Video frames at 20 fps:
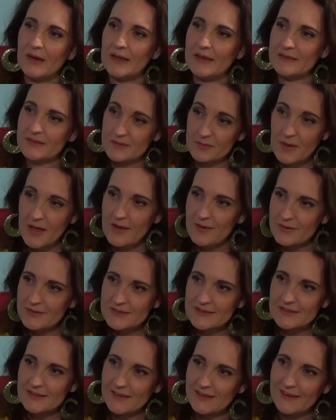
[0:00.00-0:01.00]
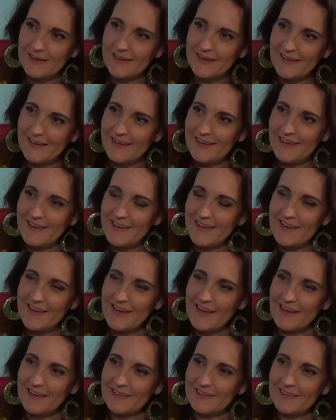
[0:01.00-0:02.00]
my spouse.
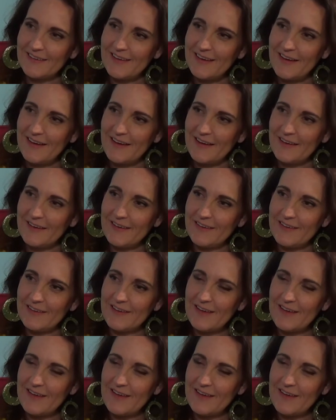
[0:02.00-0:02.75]
And uh,